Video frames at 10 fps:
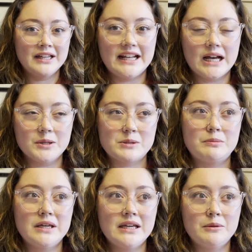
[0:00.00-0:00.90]
it helps
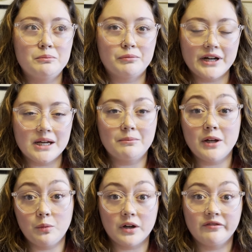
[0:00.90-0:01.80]
me break up my
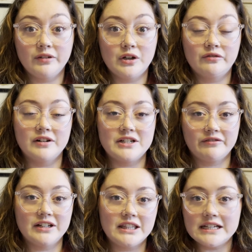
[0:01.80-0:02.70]
workflow for
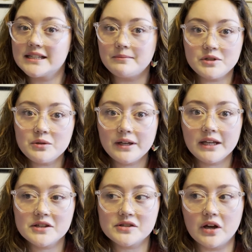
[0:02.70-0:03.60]
different things I'm
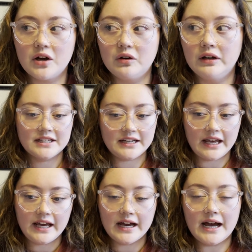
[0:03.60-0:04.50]
doing. So
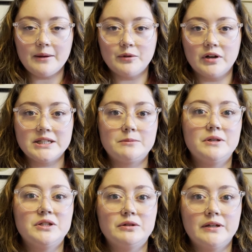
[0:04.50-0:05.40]
today I'm going to be
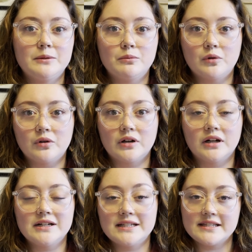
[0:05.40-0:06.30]
doing
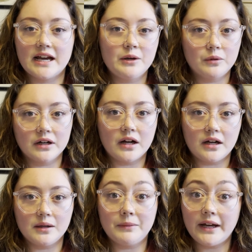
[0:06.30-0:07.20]
more design work
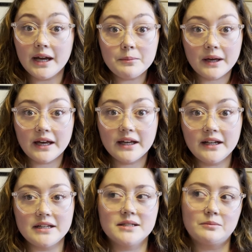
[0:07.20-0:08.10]
on my iPad,
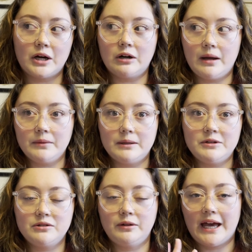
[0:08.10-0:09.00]
and tomorrow I'm going to be
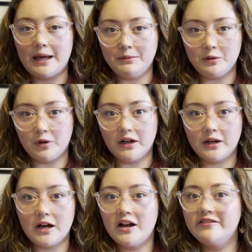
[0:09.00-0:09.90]
doing admin work
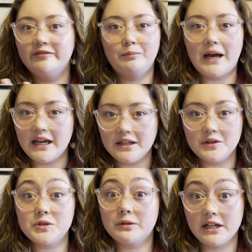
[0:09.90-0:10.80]
of buying
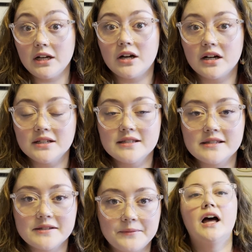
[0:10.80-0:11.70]
those greeting
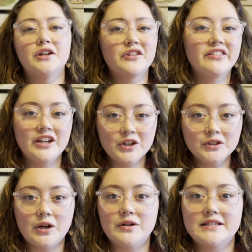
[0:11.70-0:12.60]
cards. Another thing you'll
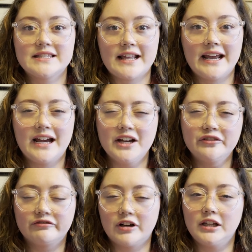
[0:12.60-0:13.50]
notice is that I kind of
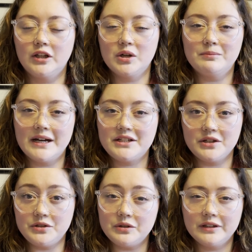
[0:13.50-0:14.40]
front load my
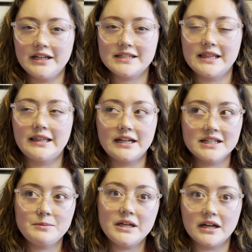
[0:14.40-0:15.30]
to-do list, and that is
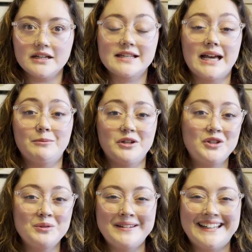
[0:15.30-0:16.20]
because I'm a
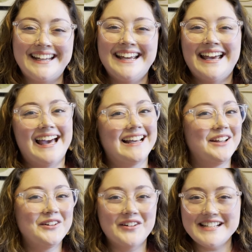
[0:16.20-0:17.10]
human and I
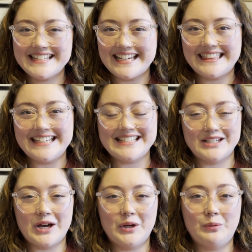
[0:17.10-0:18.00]
don't always get things
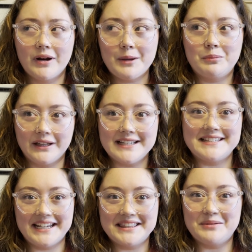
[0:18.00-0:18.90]
done when I plan
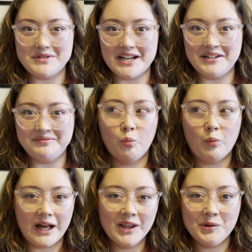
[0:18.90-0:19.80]
to get them done.
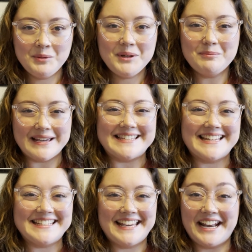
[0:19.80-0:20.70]
While it would be amazing
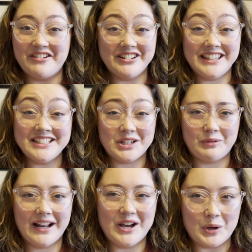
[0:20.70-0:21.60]
to get everything done
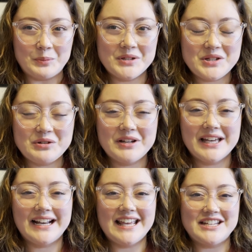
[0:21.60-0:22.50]
when I hope to do
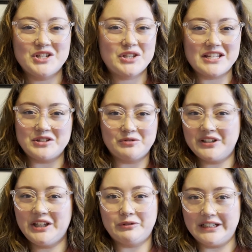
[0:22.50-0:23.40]
it, it just isn't
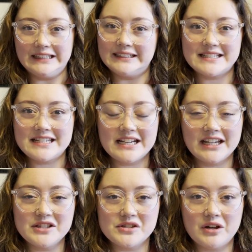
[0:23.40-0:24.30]
really realistic,
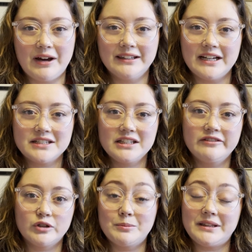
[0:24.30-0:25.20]
and so I like to leave
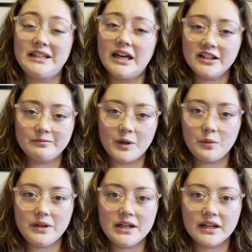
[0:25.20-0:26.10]
room at the end of my
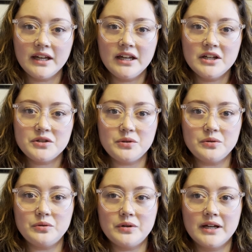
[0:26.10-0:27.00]
week
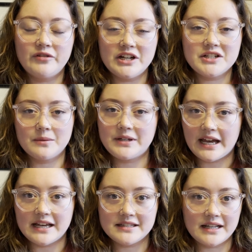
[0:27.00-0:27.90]
to finish up
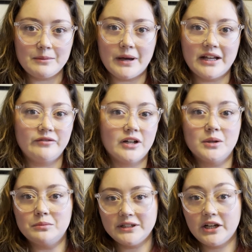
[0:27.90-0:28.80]
tasks that I might have not
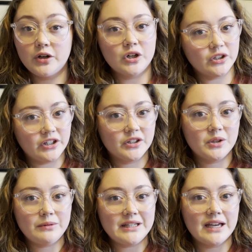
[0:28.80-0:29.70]
completed earlier in the
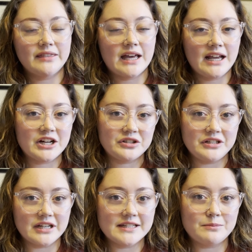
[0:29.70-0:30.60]
week, and that actually
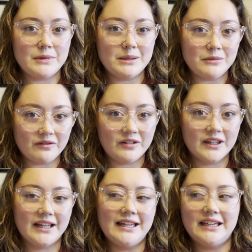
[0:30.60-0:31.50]
does make me feel
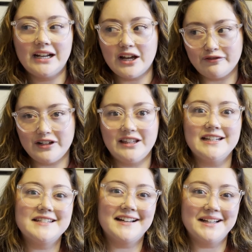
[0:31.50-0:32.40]
like I get everything
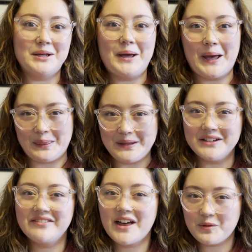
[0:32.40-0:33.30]
done at the end
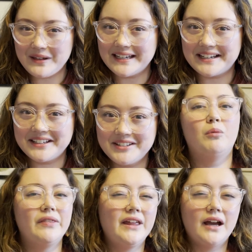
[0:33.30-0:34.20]
of that week.
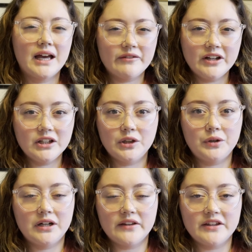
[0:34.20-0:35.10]
One thing I haven't included on